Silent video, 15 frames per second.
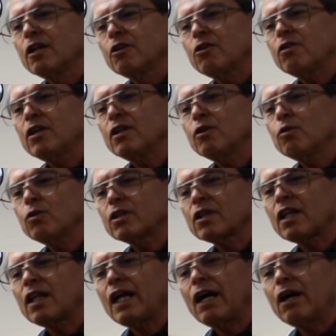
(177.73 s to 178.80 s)
treated with
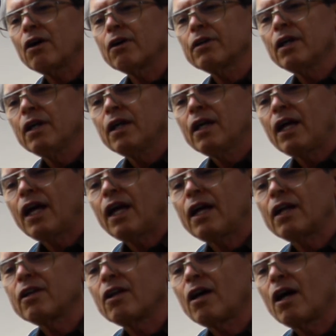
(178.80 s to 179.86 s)
cloud
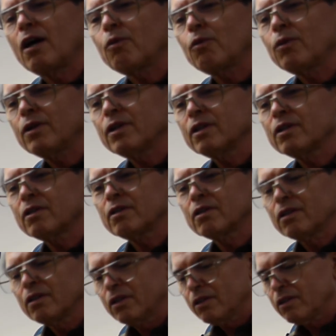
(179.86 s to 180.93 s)
and not with
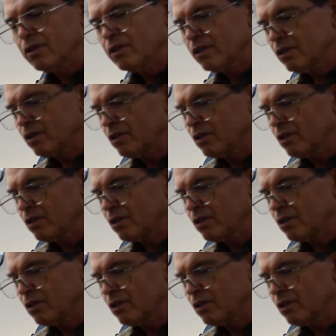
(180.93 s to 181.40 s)
the